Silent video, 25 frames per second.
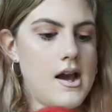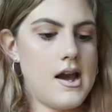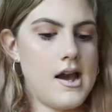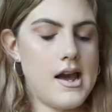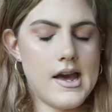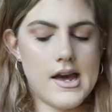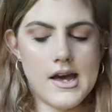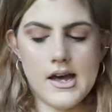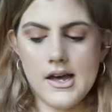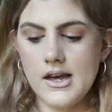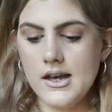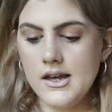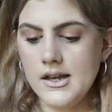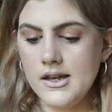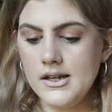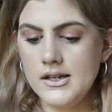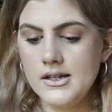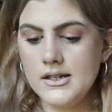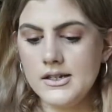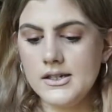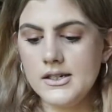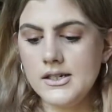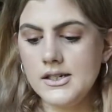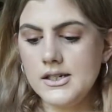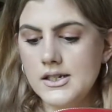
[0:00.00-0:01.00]

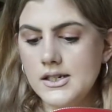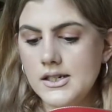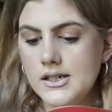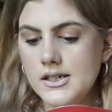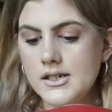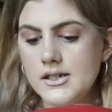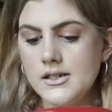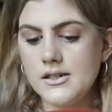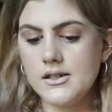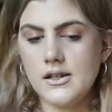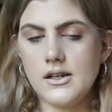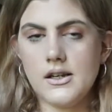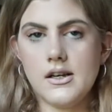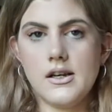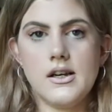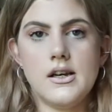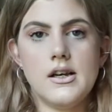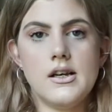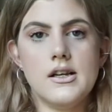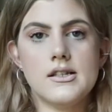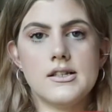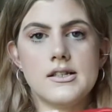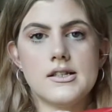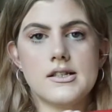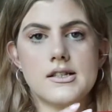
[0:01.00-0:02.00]
and
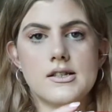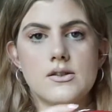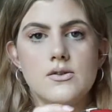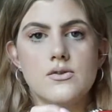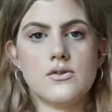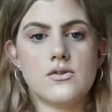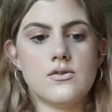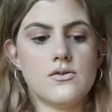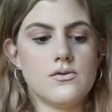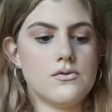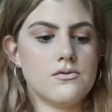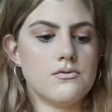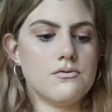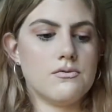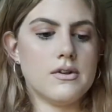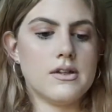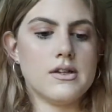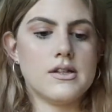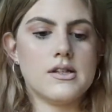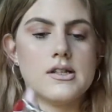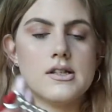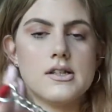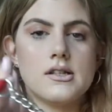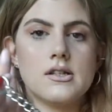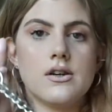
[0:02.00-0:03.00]
it's
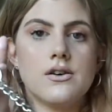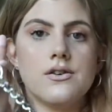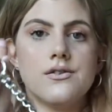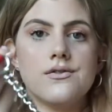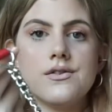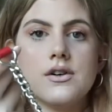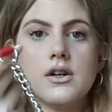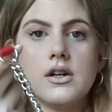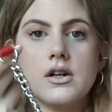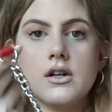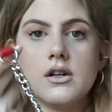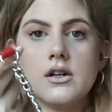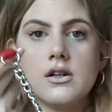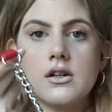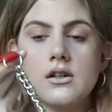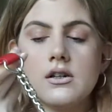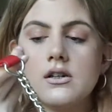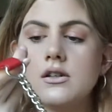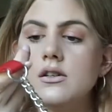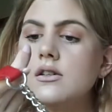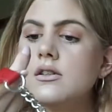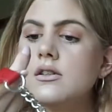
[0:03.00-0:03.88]
with silver.